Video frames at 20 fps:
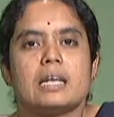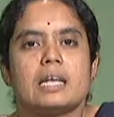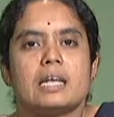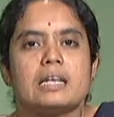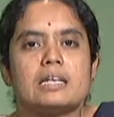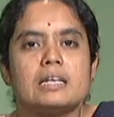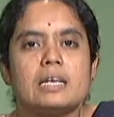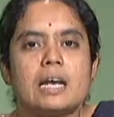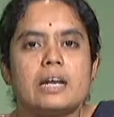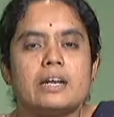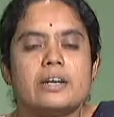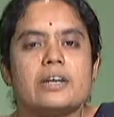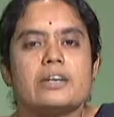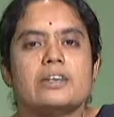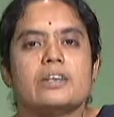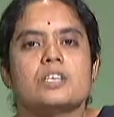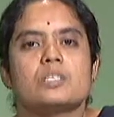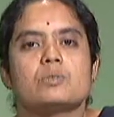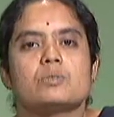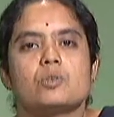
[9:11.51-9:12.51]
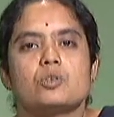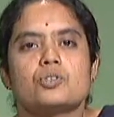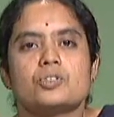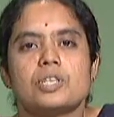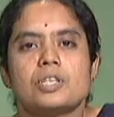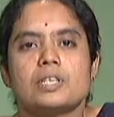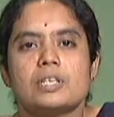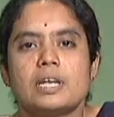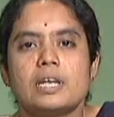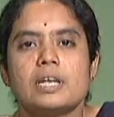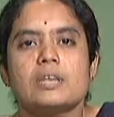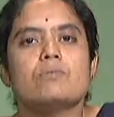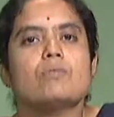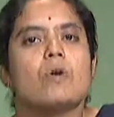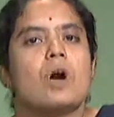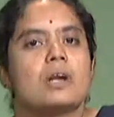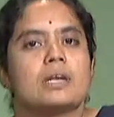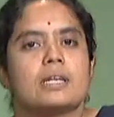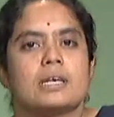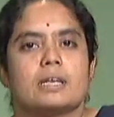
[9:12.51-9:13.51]
in continuous motion in
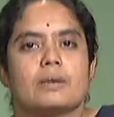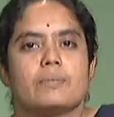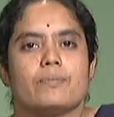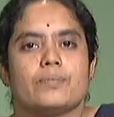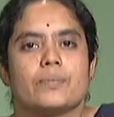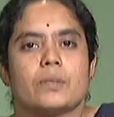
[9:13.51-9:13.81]
water.